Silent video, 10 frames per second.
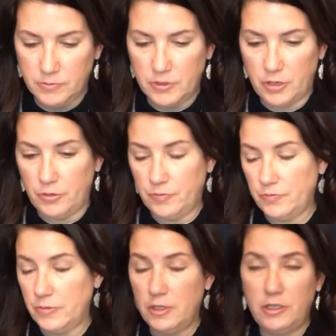So
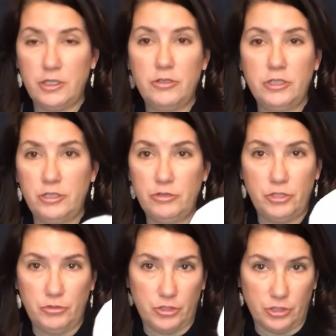you could do
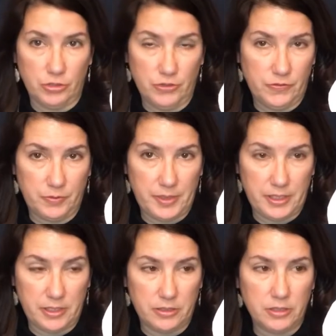2 circles for big
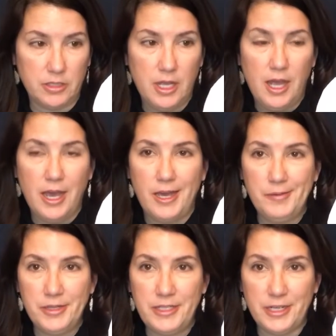ears. I'm
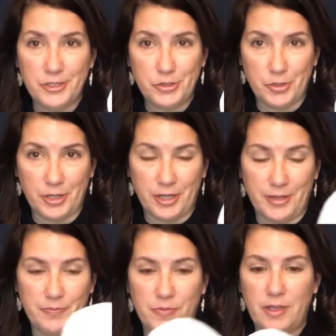going to take a
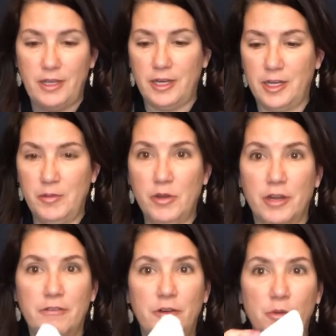shortcut, and I'm
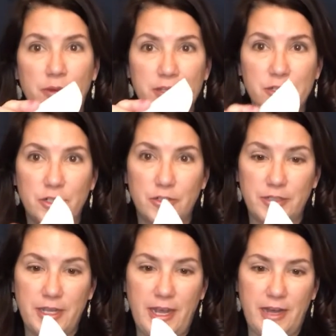going to fold my circle
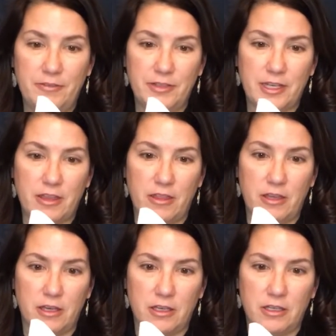in half like
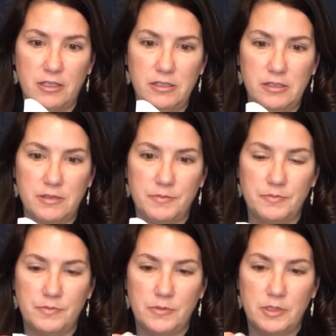this
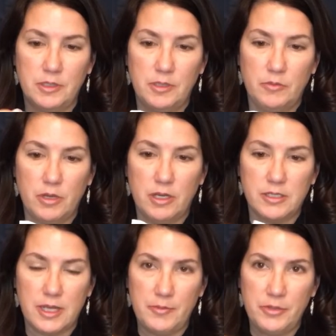
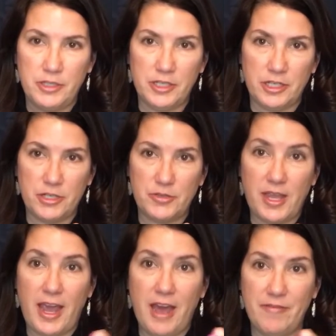because I'm only going to use
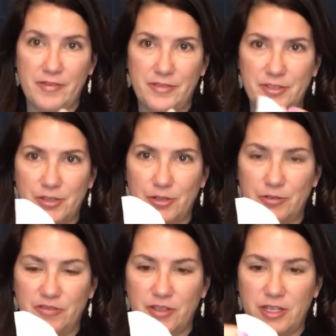half of the
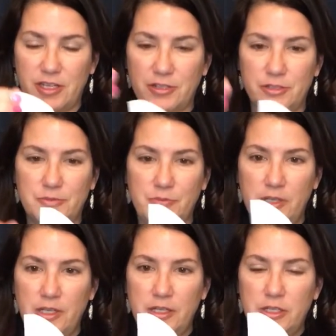circle for the ears.
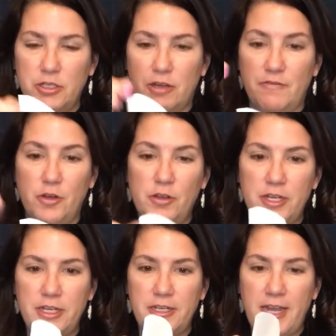So I
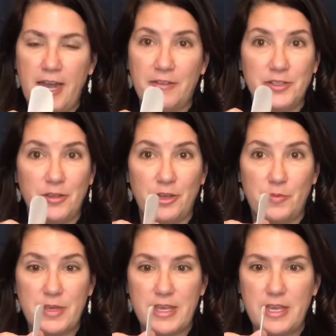folded it in half so they'll
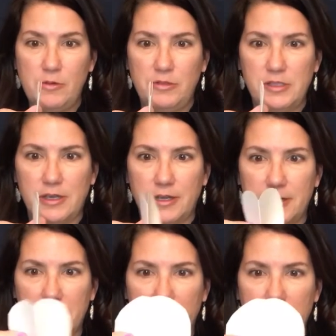be equal
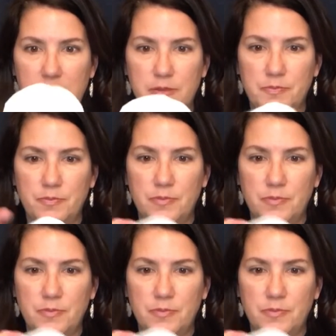sizes,